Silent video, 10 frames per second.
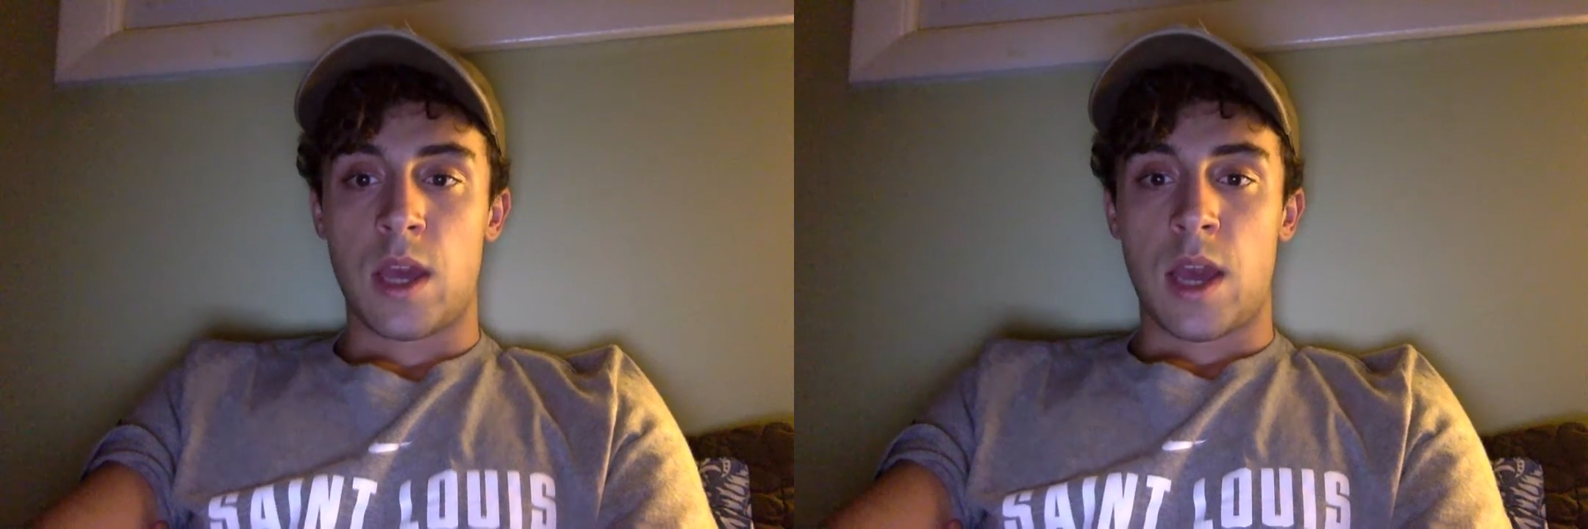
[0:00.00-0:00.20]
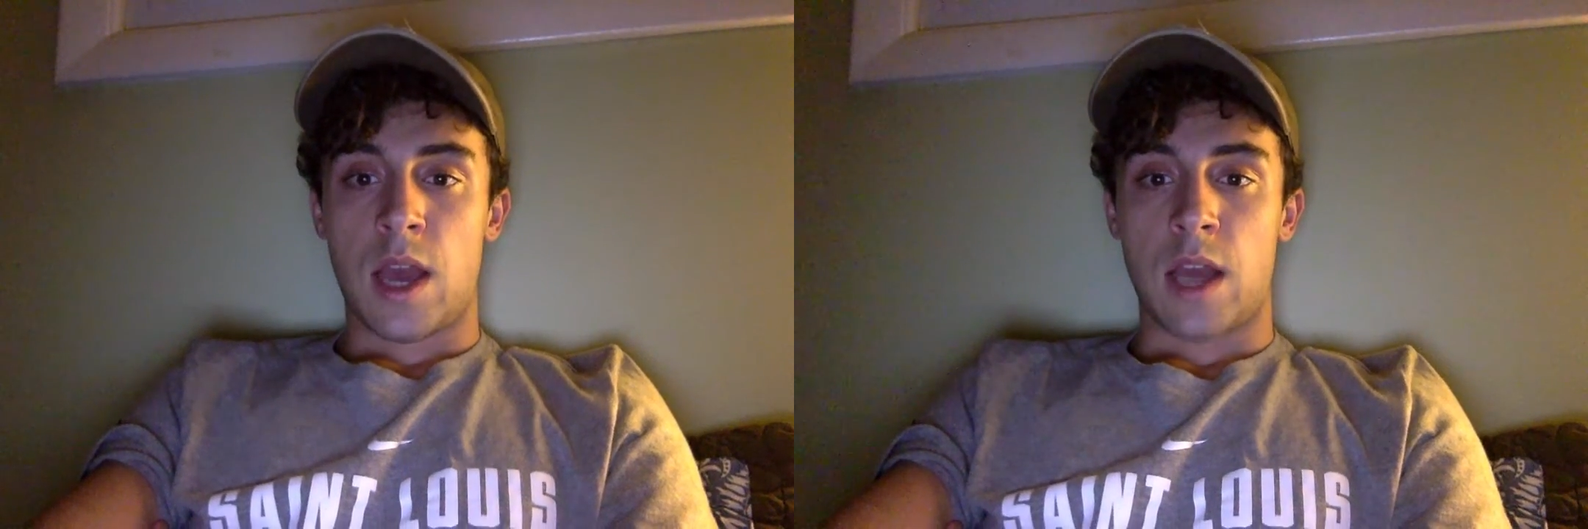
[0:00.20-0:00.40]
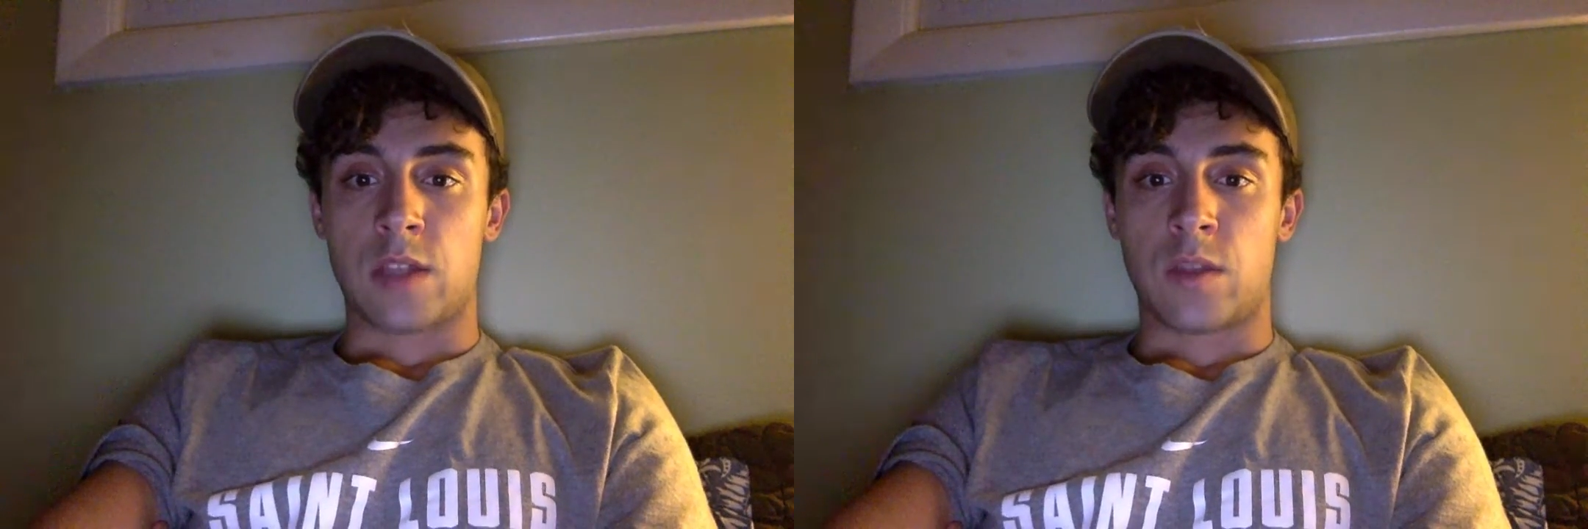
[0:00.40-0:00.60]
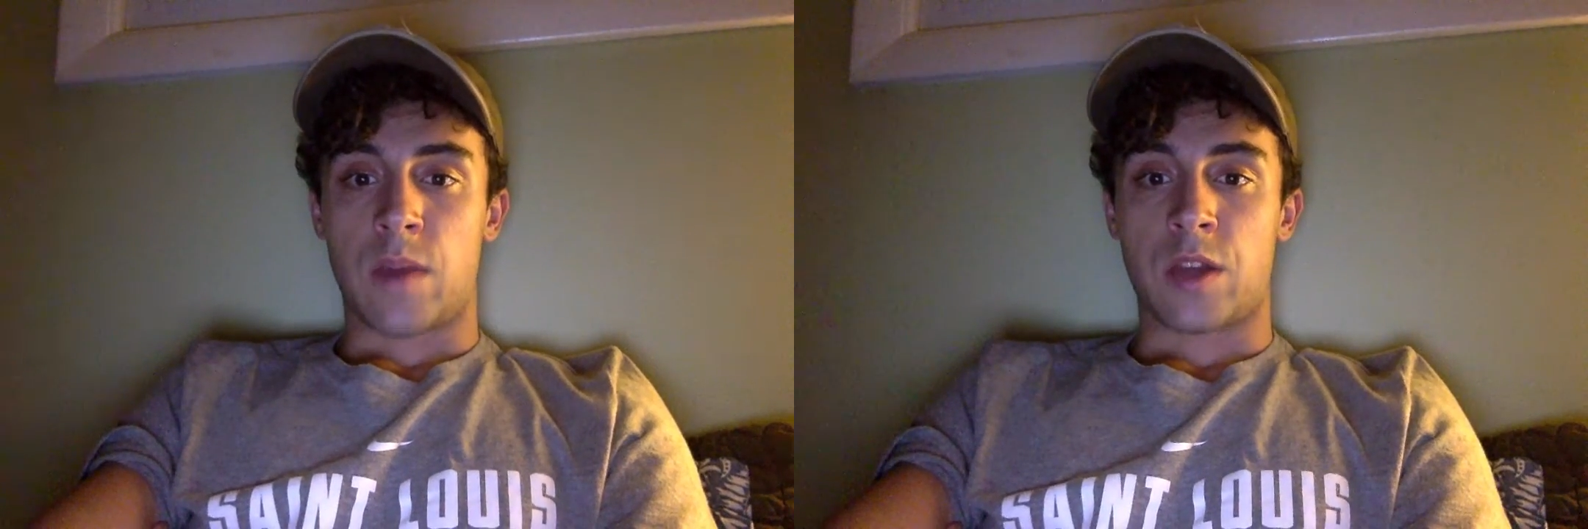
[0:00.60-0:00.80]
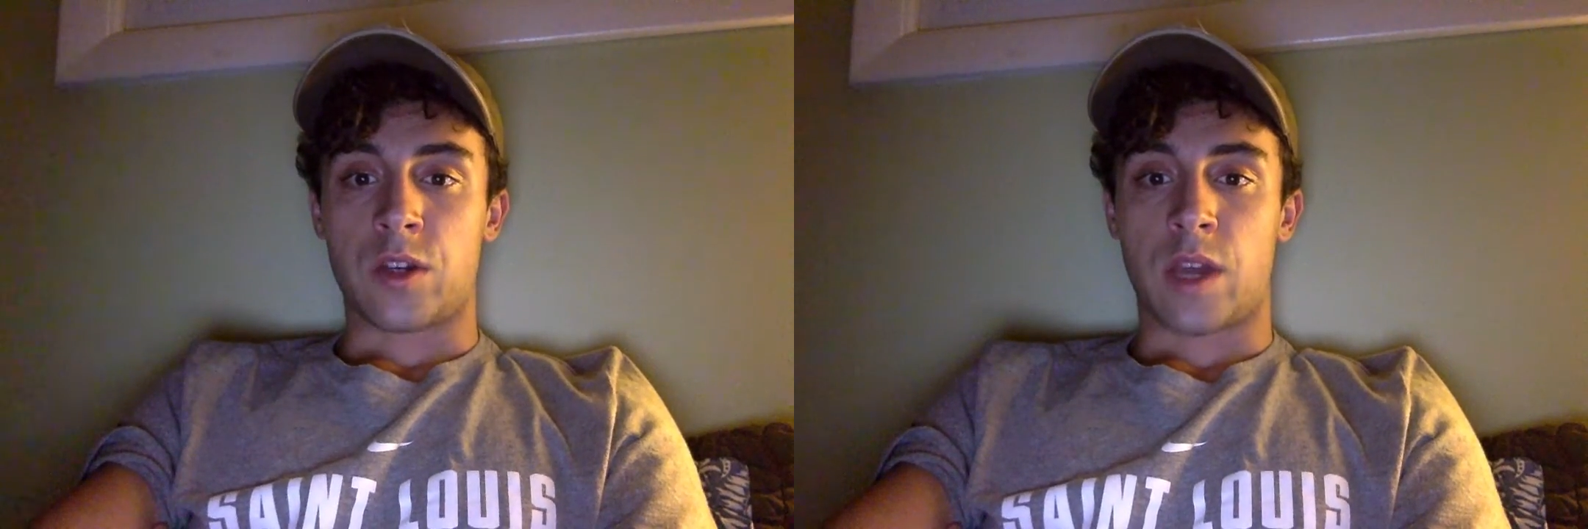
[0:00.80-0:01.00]
As a
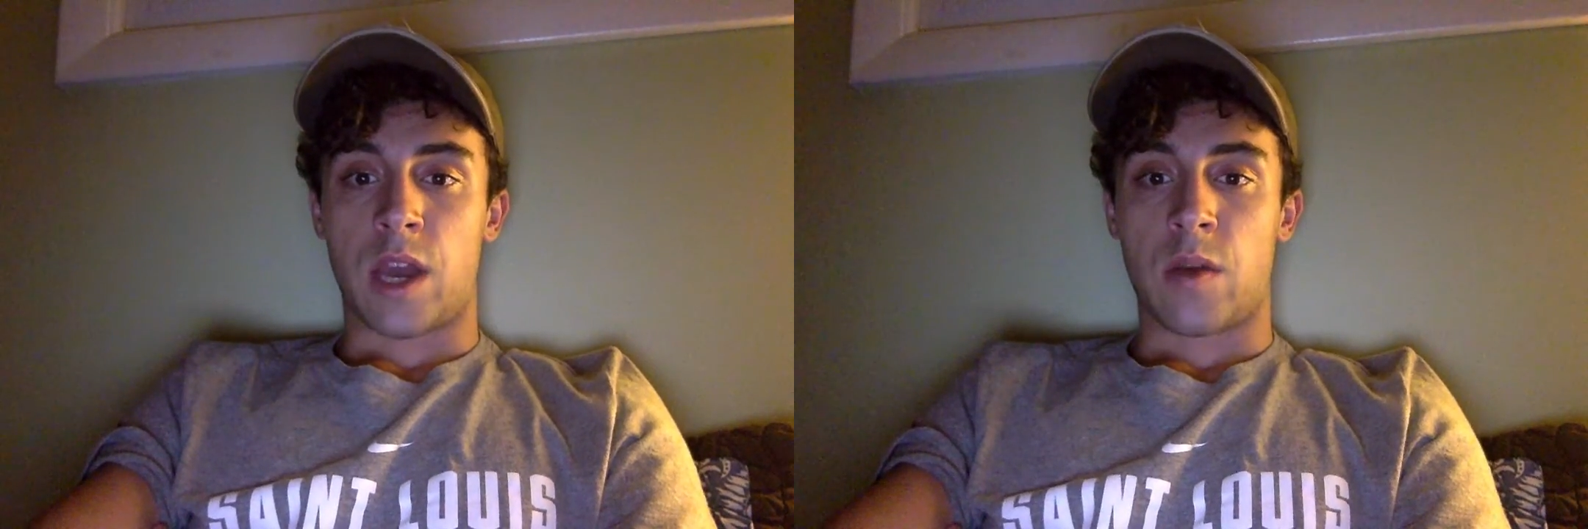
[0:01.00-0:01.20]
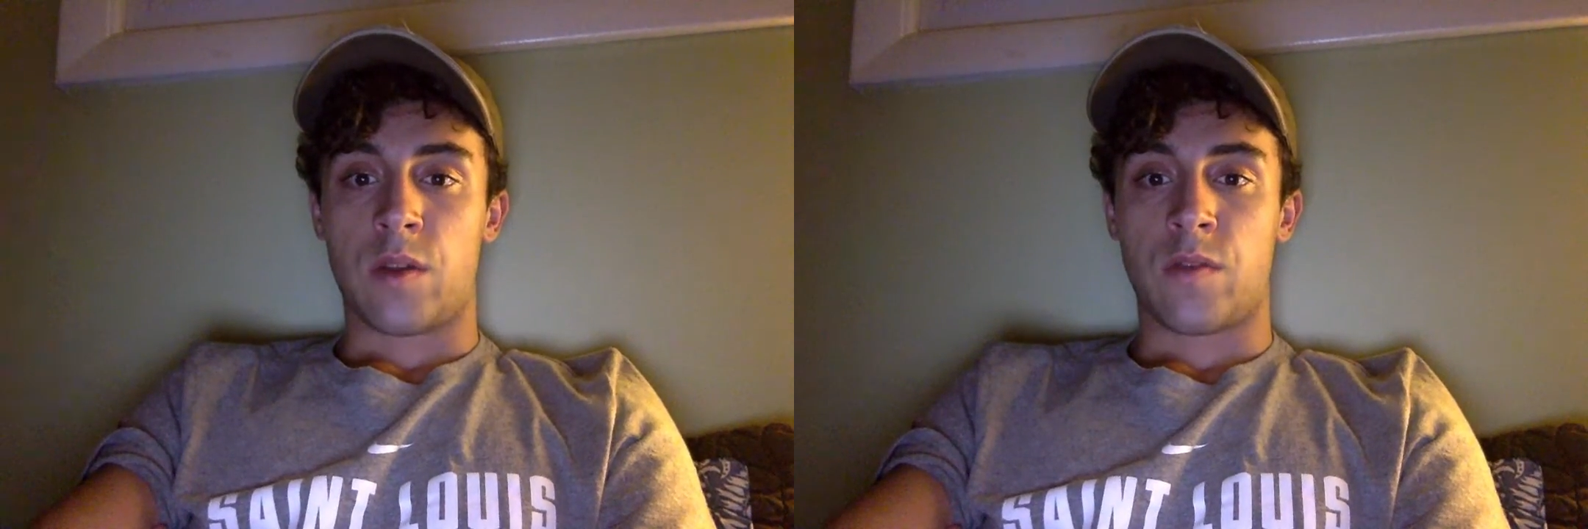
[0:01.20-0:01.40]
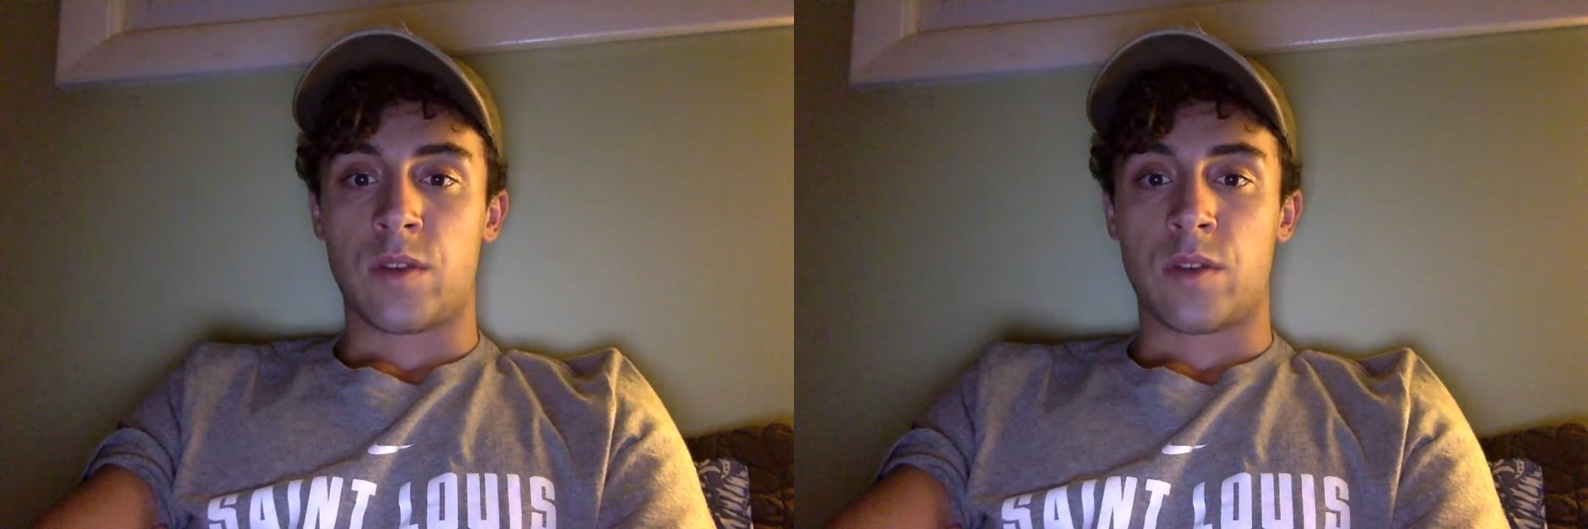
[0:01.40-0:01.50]
Patrick Henry